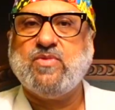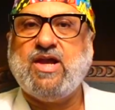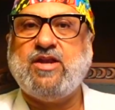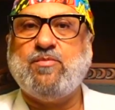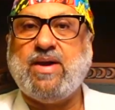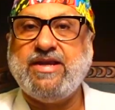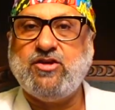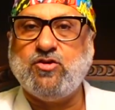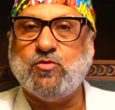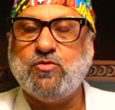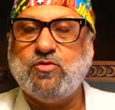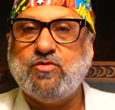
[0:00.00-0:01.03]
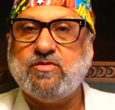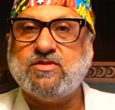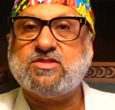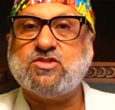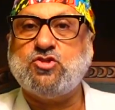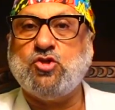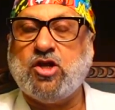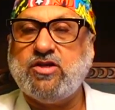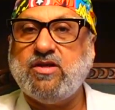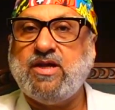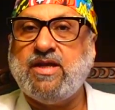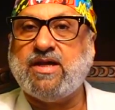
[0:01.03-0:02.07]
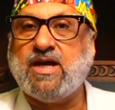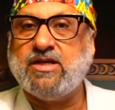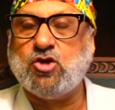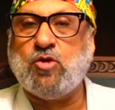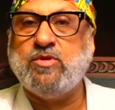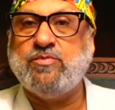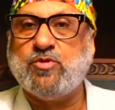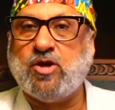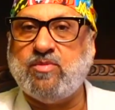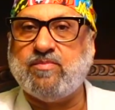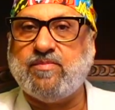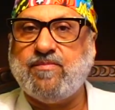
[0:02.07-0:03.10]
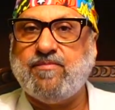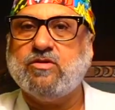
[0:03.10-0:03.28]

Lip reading: And mind you, this is not an uncommon problem.